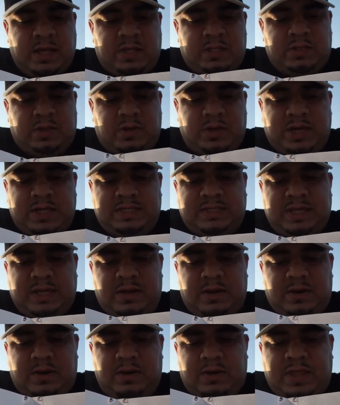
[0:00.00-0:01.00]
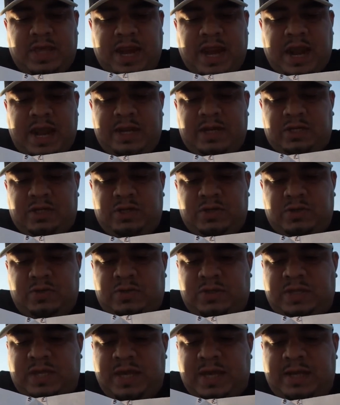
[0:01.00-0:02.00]
So consider that I
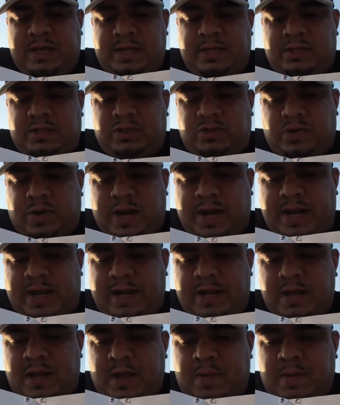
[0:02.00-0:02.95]
do think straight,